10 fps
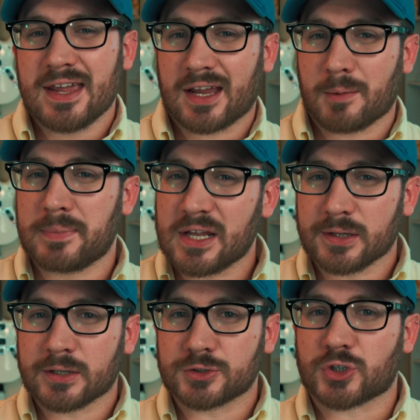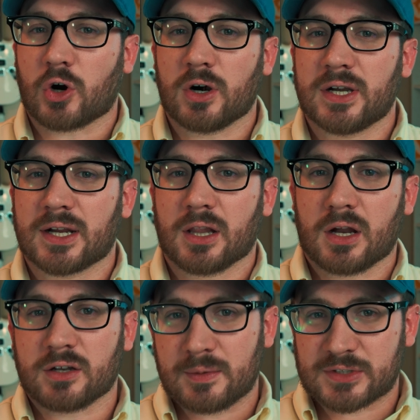it can be a little jarring, and a
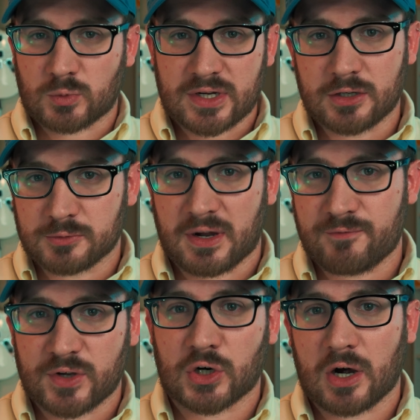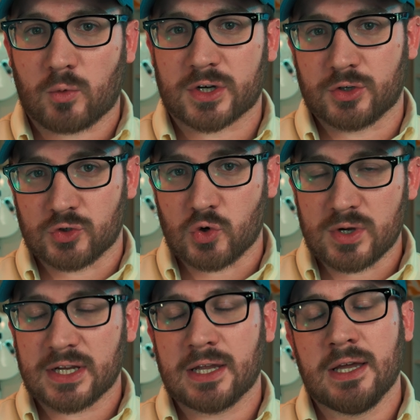lot of times your readers might figure out what you're
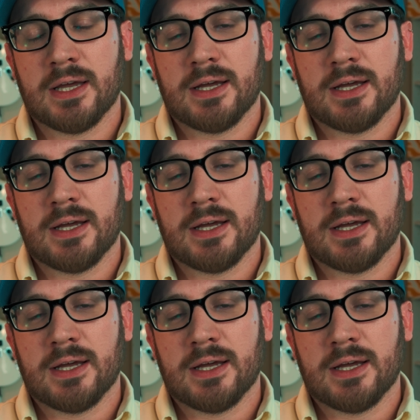doing.